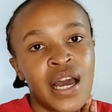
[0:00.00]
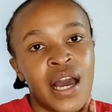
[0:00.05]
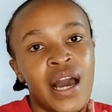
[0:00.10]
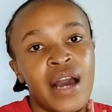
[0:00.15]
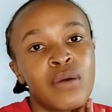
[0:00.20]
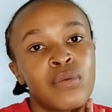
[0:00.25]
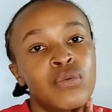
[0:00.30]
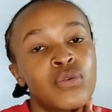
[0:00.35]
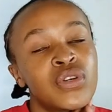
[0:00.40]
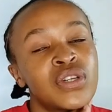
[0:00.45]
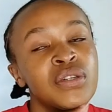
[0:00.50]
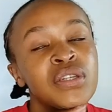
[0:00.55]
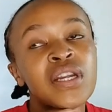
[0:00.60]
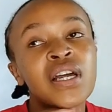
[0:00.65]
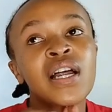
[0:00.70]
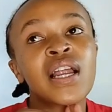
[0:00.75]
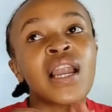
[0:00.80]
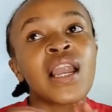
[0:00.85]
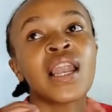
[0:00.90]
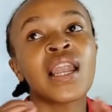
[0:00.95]
I would
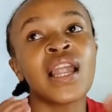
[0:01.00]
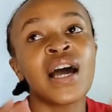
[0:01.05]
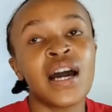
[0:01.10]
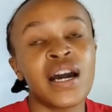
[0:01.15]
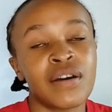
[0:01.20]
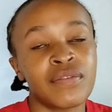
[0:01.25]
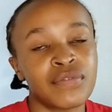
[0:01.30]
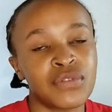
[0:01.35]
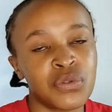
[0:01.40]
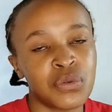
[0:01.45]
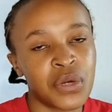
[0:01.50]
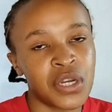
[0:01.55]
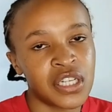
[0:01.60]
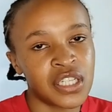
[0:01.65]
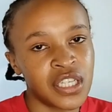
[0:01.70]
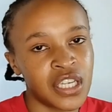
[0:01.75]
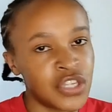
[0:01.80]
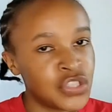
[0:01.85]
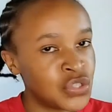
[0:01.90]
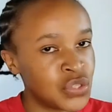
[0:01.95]
love to
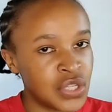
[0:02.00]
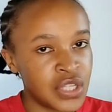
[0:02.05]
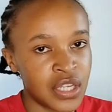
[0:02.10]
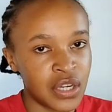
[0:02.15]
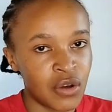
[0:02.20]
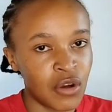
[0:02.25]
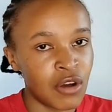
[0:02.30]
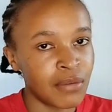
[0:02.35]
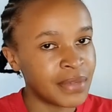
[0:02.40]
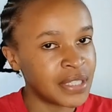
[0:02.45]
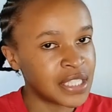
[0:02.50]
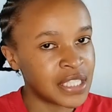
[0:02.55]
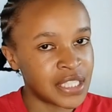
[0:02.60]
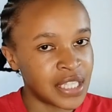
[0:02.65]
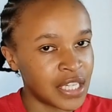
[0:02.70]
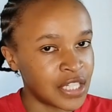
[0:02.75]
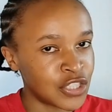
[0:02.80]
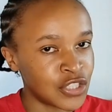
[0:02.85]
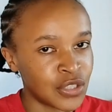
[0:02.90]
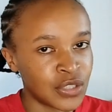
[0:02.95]
engage in the comment
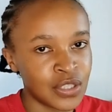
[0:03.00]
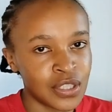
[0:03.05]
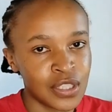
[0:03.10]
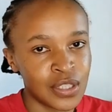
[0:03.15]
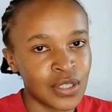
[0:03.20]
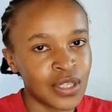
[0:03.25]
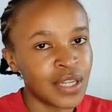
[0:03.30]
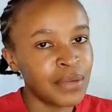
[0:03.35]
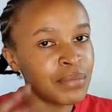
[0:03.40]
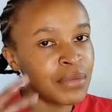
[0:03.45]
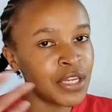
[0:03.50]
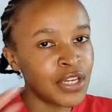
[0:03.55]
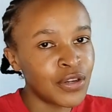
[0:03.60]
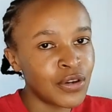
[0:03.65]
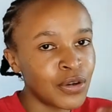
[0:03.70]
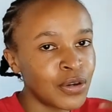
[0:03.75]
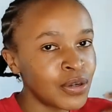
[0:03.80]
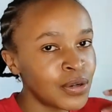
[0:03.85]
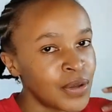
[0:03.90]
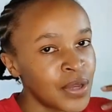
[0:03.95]
section. So let me
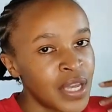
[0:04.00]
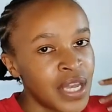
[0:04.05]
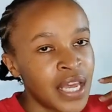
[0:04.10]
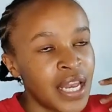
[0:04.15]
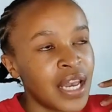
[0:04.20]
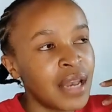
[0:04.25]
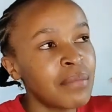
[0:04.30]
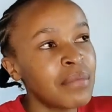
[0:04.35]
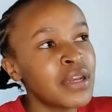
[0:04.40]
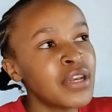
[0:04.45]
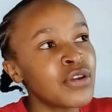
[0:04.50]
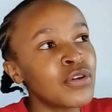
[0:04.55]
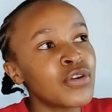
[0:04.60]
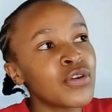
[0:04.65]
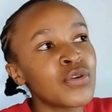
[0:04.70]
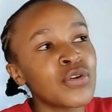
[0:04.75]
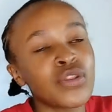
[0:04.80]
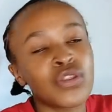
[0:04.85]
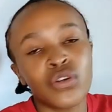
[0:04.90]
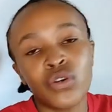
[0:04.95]
know
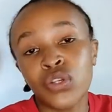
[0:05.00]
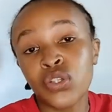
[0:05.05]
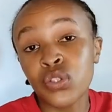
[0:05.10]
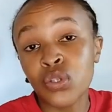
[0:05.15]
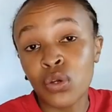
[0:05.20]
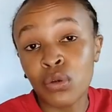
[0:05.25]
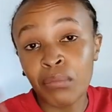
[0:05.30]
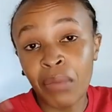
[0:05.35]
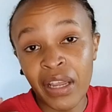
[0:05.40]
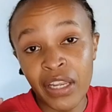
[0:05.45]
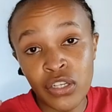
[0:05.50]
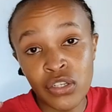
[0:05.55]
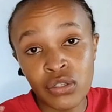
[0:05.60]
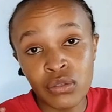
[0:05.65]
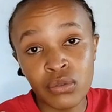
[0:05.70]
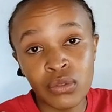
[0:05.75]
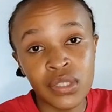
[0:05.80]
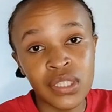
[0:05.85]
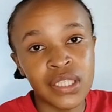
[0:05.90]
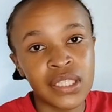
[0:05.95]
your thoughts on my
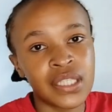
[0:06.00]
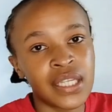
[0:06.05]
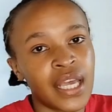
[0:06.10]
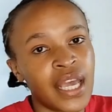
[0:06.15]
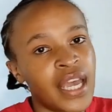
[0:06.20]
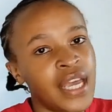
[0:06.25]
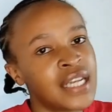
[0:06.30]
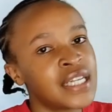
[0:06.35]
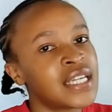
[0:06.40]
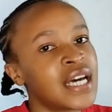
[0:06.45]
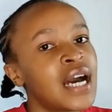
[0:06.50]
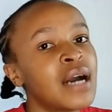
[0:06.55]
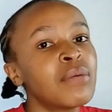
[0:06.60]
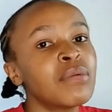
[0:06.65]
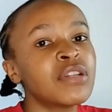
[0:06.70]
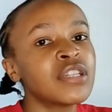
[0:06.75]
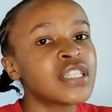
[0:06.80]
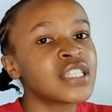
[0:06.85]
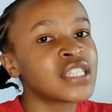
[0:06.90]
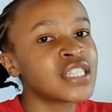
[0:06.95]
truths, and I
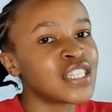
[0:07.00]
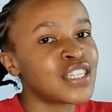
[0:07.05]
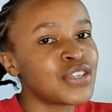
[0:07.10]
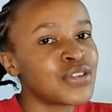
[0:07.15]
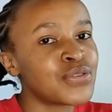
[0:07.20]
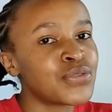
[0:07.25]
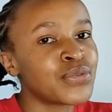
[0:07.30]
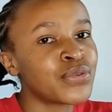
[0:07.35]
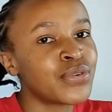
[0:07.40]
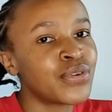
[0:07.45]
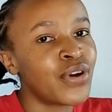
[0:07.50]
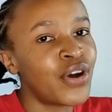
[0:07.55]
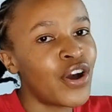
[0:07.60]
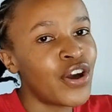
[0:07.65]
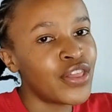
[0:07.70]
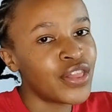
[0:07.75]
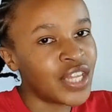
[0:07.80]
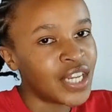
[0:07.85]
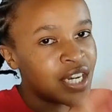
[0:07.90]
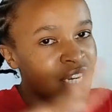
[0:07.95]
will see you
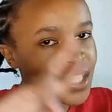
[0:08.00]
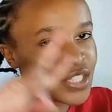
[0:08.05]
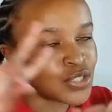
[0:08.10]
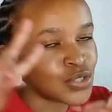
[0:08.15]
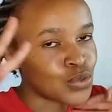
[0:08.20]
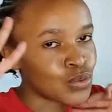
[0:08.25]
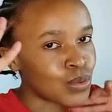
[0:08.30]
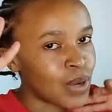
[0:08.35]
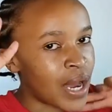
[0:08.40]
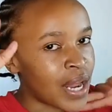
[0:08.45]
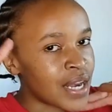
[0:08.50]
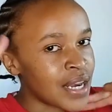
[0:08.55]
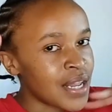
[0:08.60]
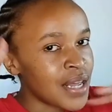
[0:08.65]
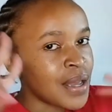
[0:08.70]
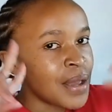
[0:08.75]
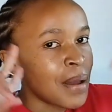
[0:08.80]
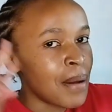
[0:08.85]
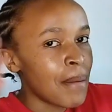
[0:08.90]
on the next one.